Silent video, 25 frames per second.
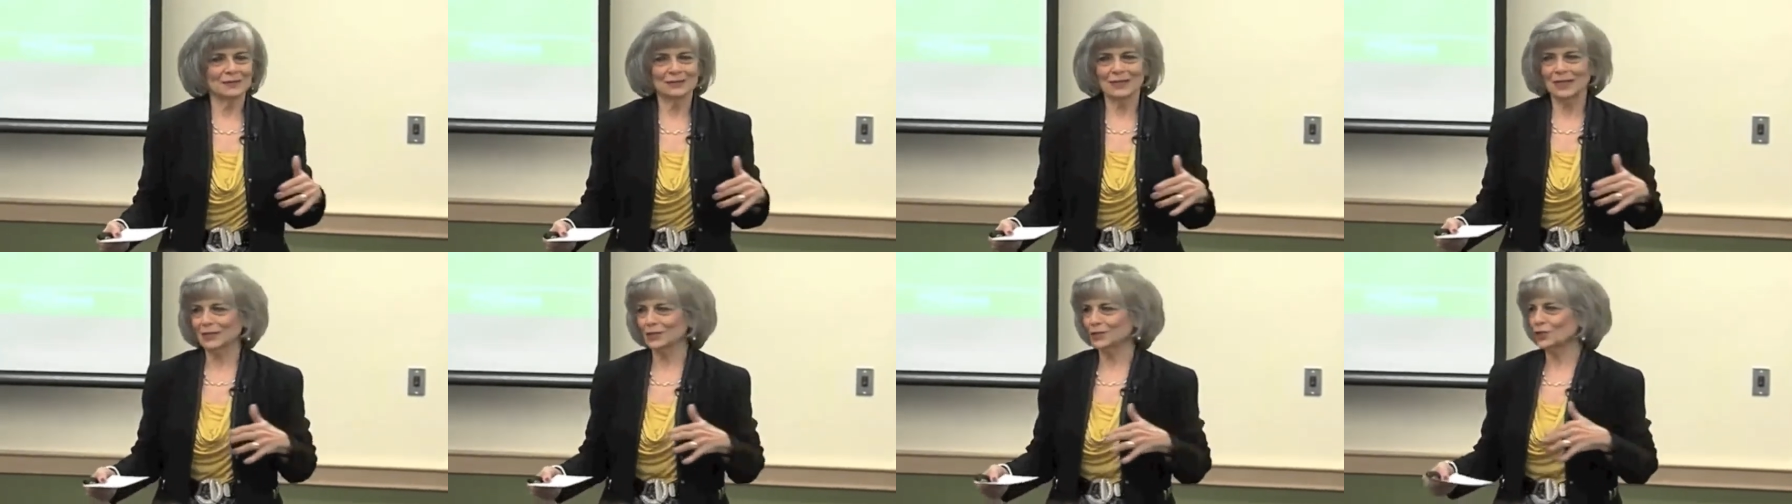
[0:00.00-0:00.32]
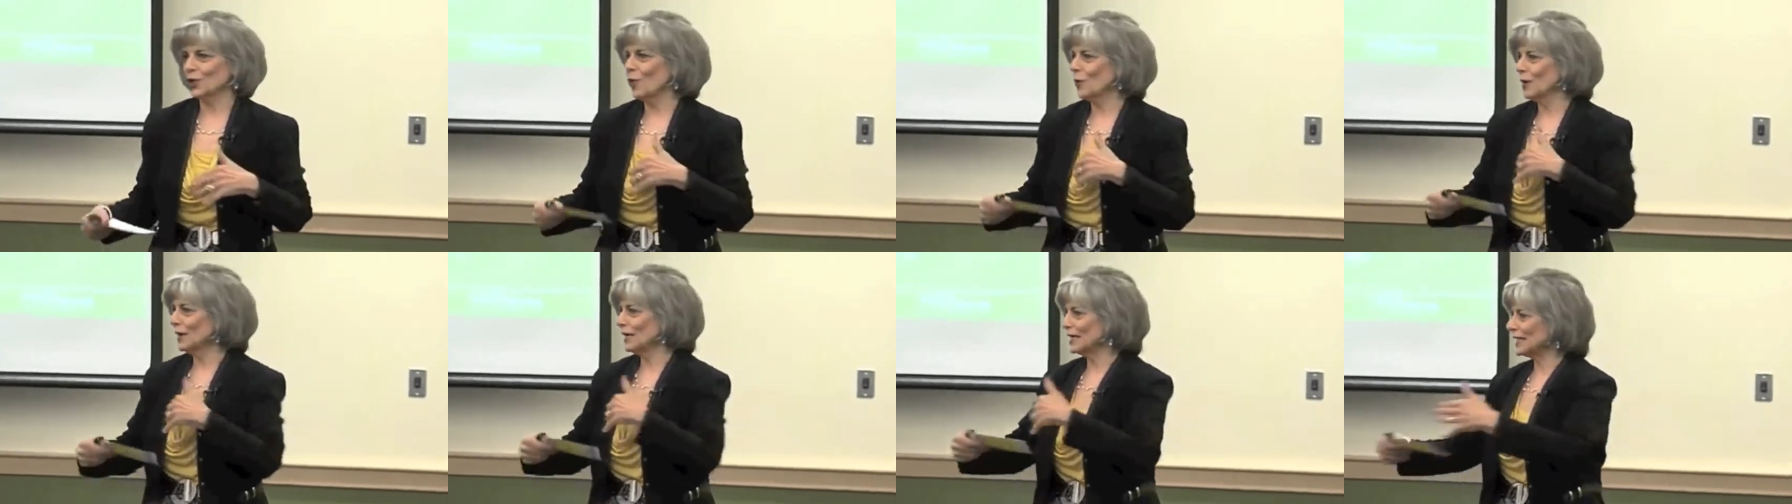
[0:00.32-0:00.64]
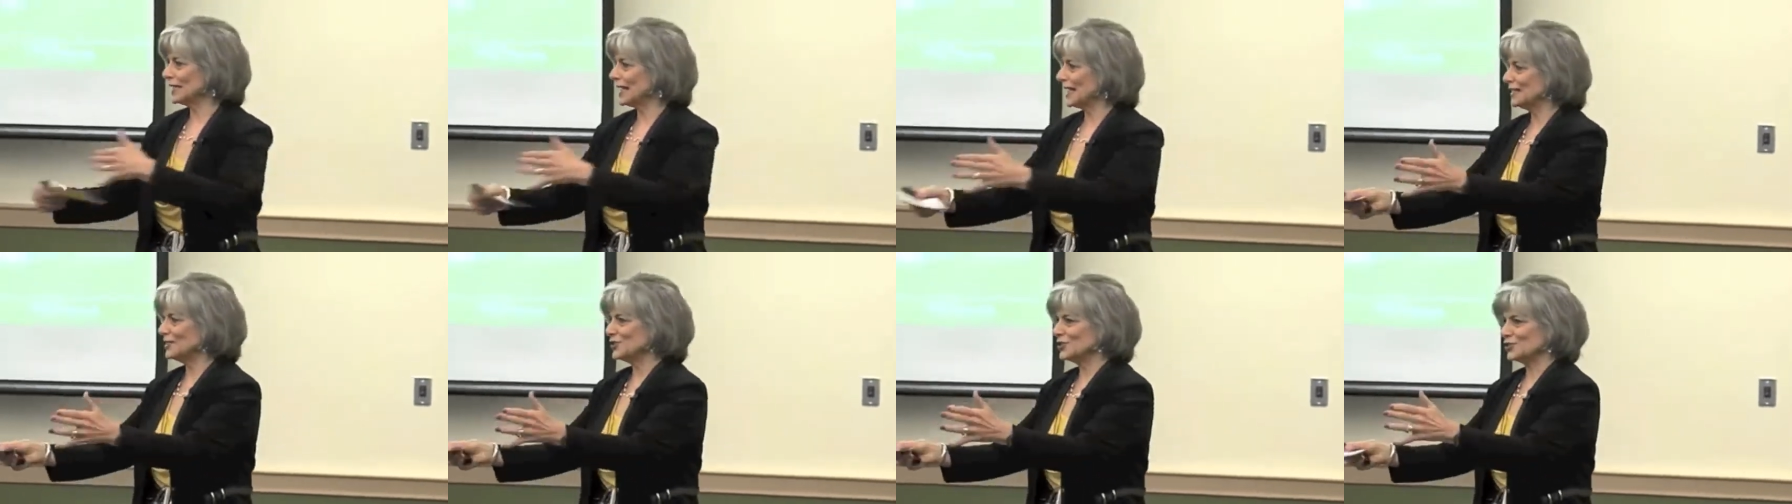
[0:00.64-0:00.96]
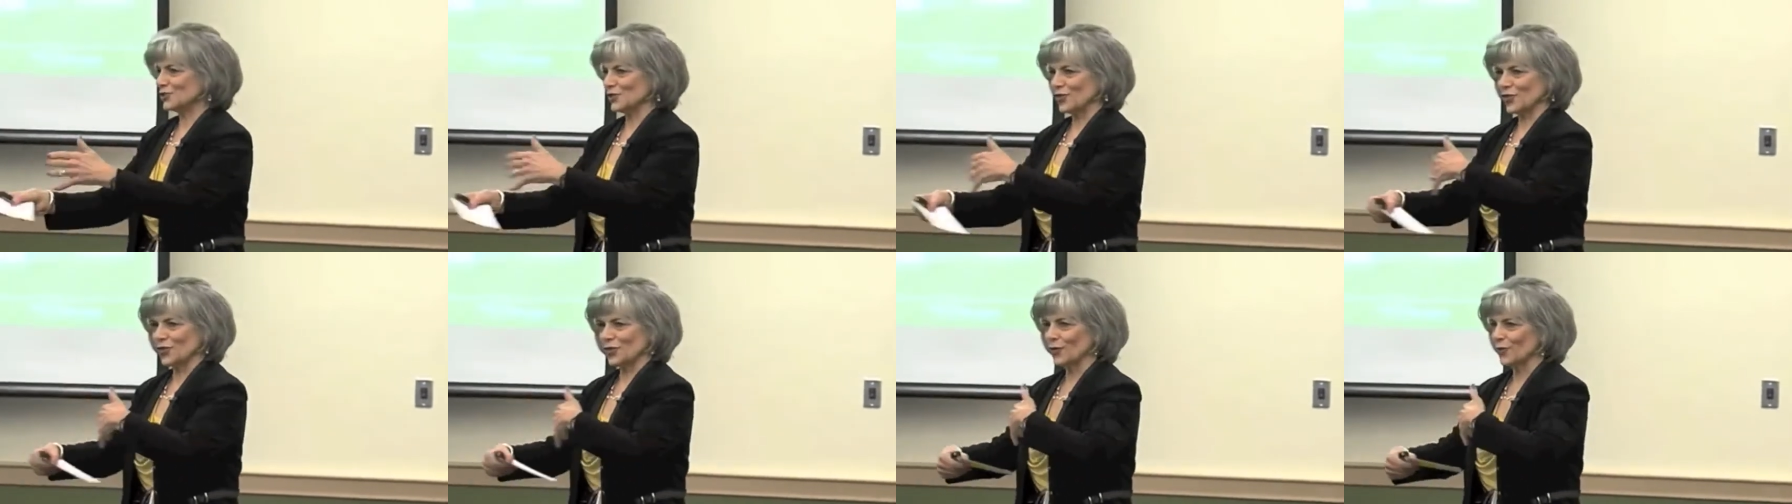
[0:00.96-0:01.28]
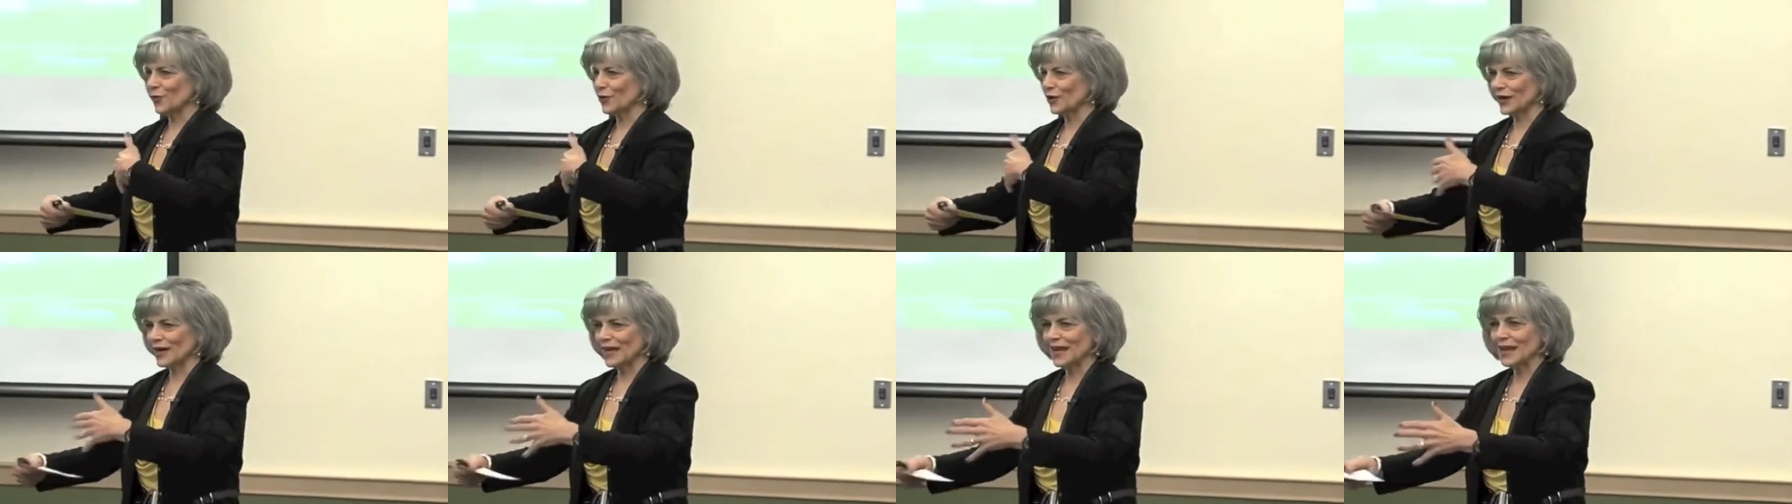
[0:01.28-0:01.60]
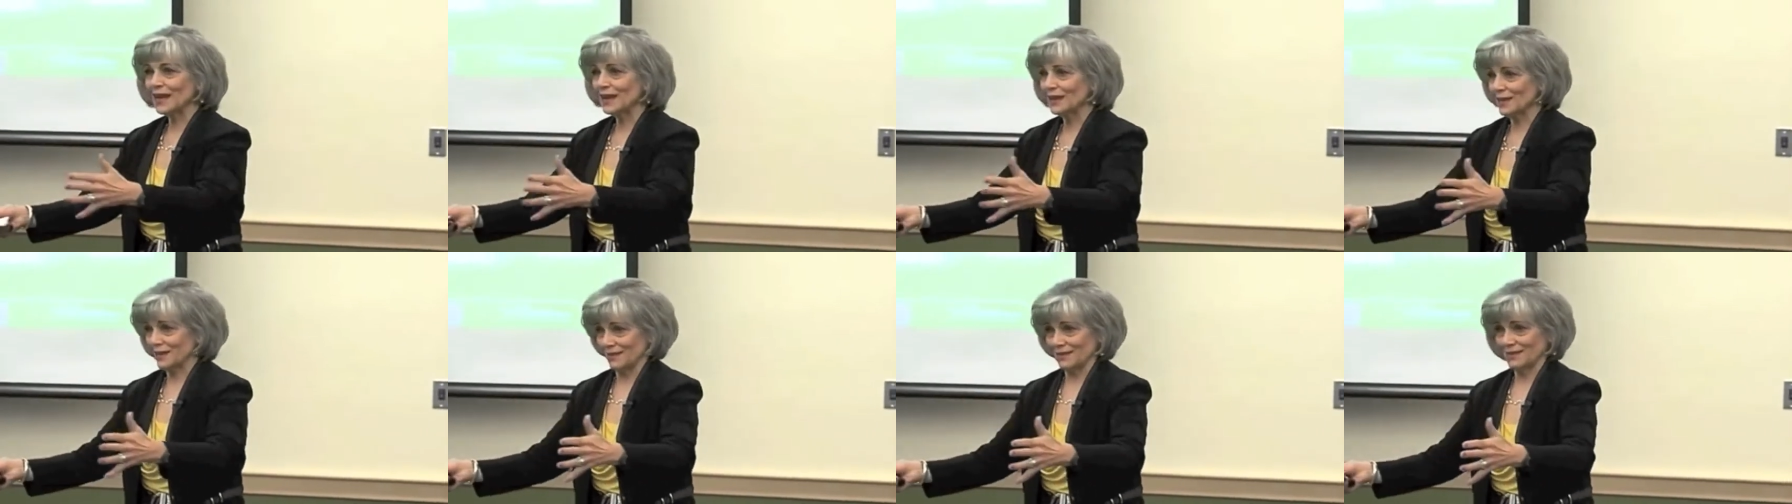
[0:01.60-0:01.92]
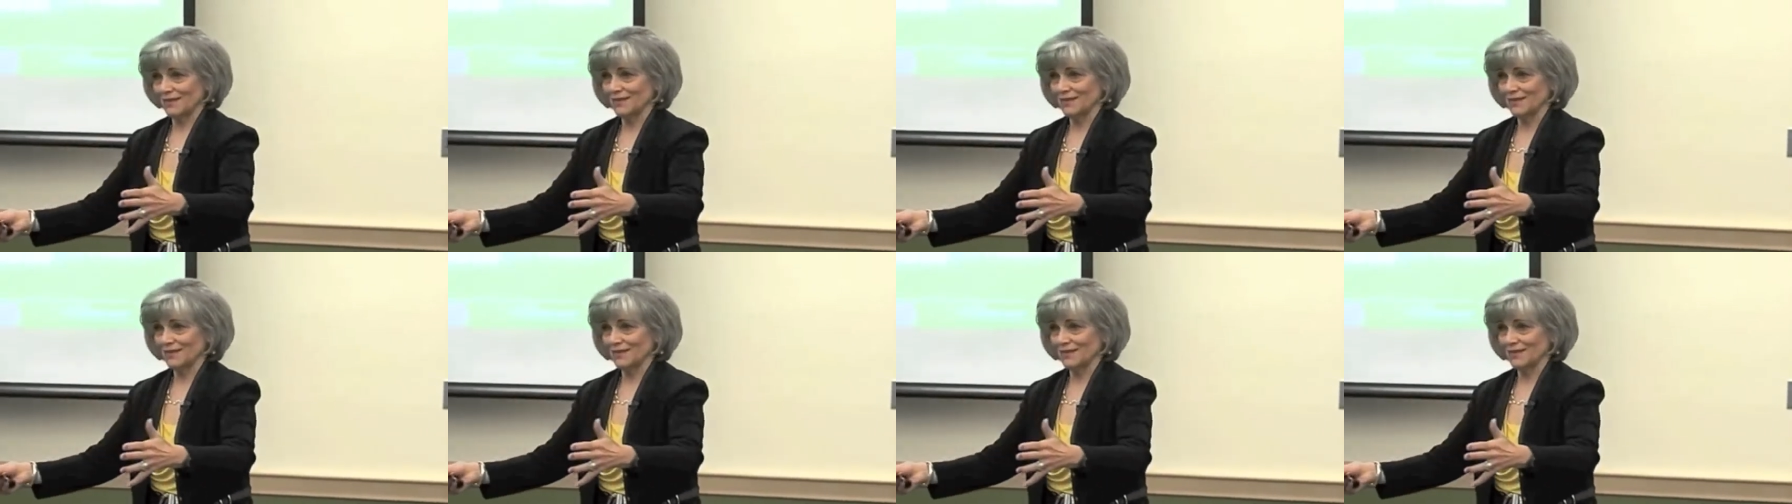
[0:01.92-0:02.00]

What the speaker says: like going against authority,